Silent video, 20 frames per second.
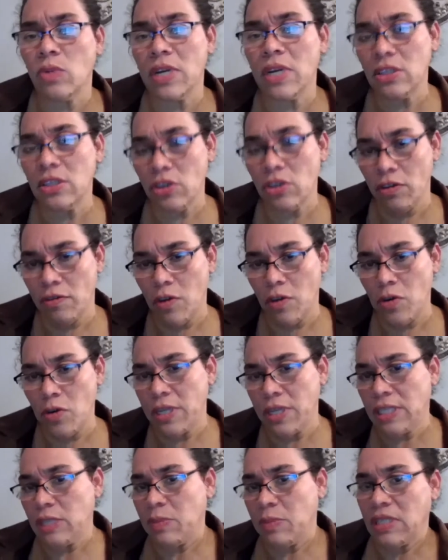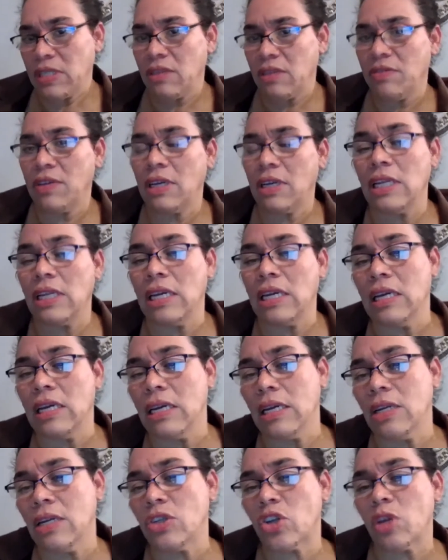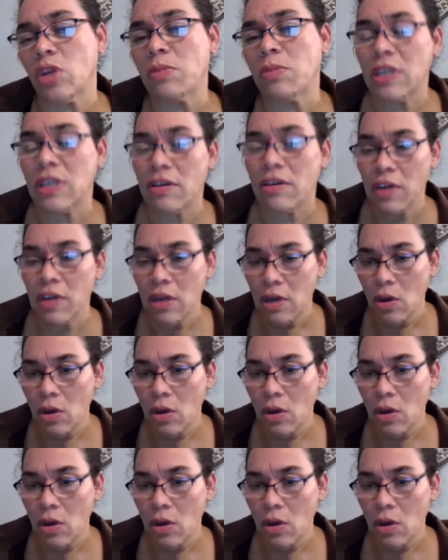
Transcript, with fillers: What is your focus specifically in terms of